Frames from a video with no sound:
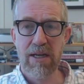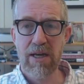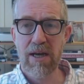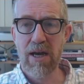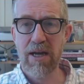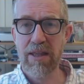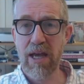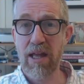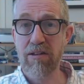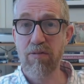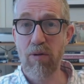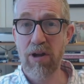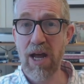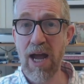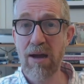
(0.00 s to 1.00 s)
And that's
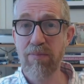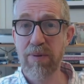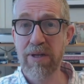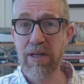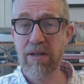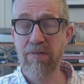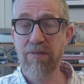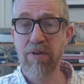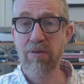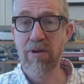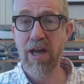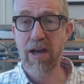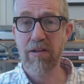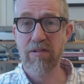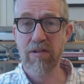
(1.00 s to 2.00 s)
what happened in a few
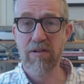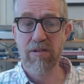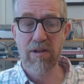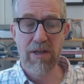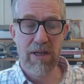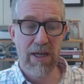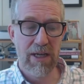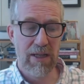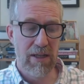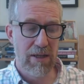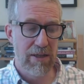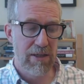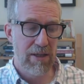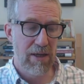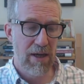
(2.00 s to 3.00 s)
cases in
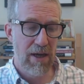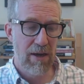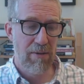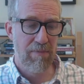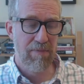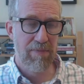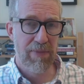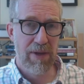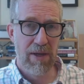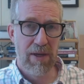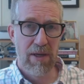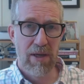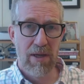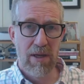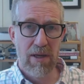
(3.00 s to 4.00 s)
England, um,
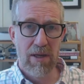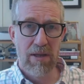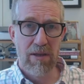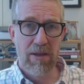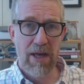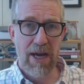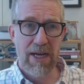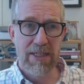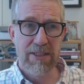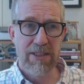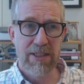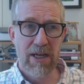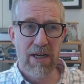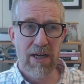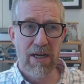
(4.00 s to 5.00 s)
that
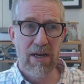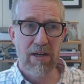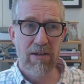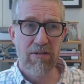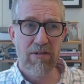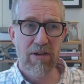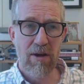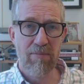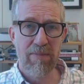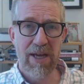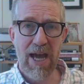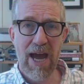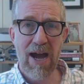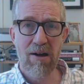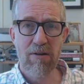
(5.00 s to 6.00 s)
uh, some
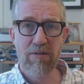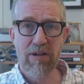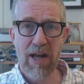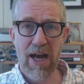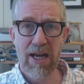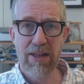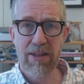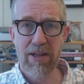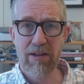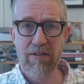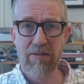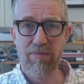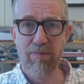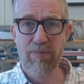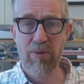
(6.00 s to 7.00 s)
cows had this
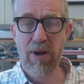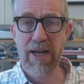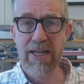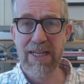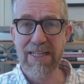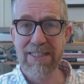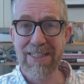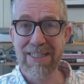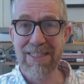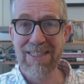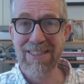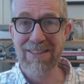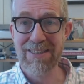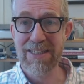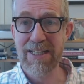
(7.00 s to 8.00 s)
brain-eating
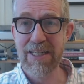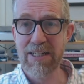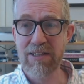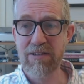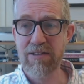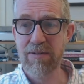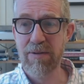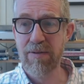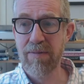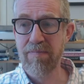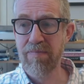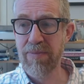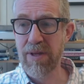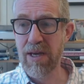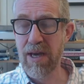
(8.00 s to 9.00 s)
disease,
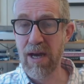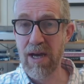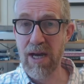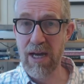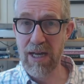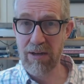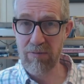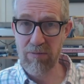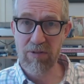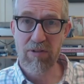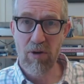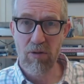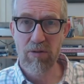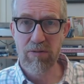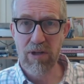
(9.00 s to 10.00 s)
uh, and it was
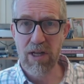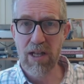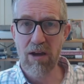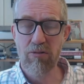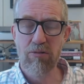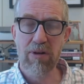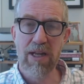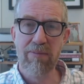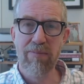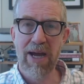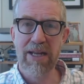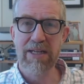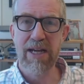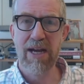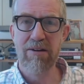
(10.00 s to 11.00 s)
called colloquially
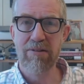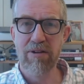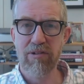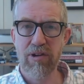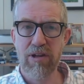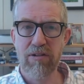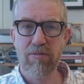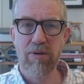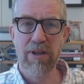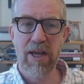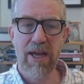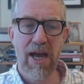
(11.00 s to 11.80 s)
mad cow disease when they